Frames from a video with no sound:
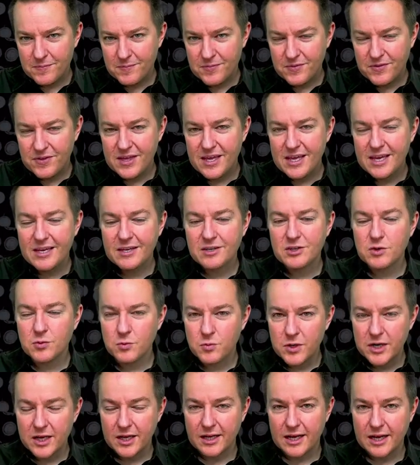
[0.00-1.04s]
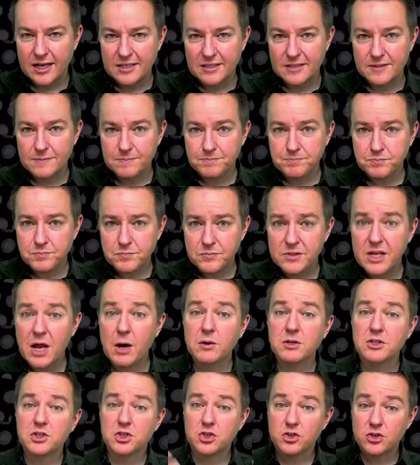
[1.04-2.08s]
thing to realize. Now, it
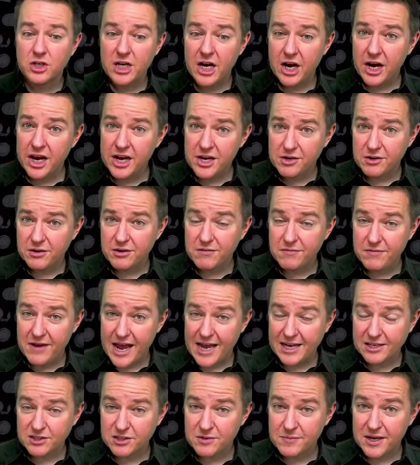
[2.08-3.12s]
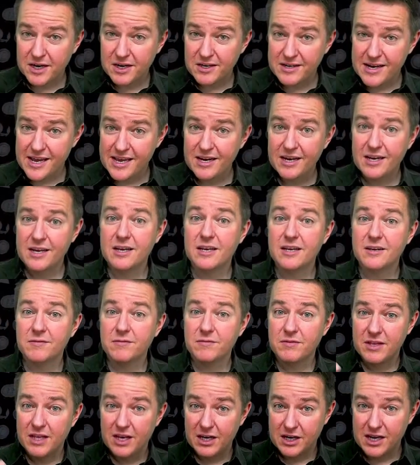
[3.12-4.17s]
was trained on a vast amount of data
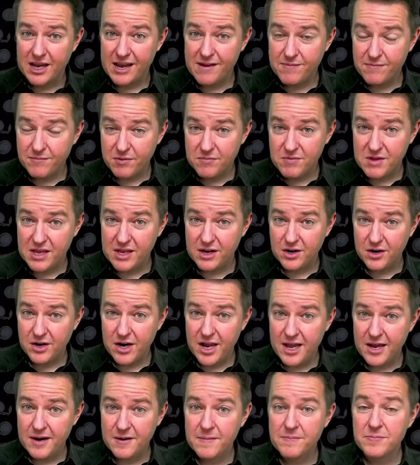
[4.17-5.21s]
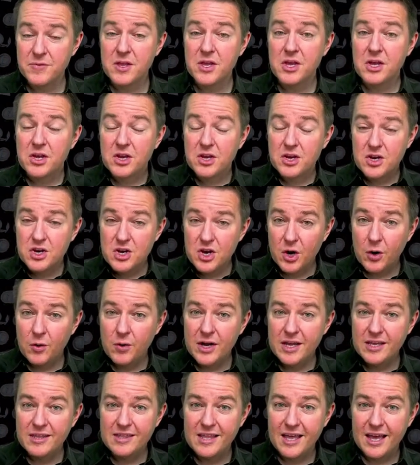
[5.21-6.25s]
that came from the internet,
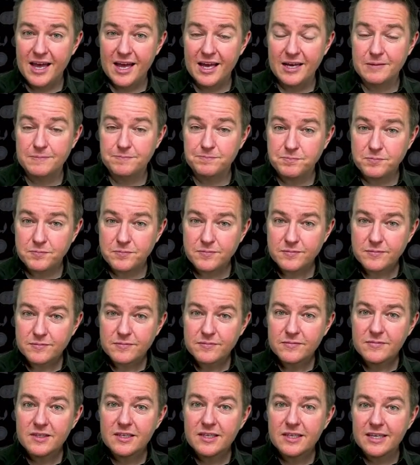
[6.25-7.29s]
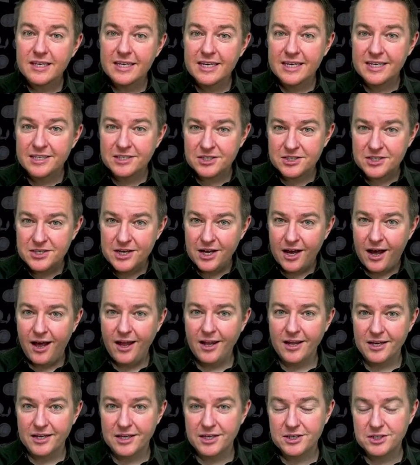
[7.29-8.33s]
knowing that its
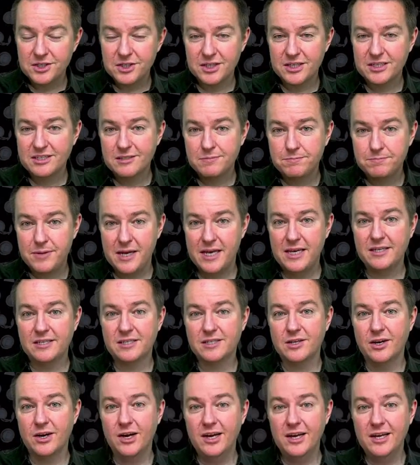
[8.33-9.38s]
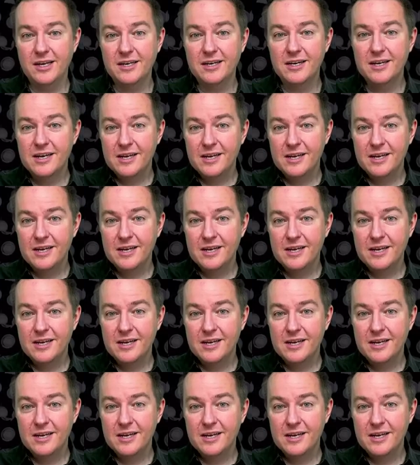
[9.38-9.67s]
knowledge is based on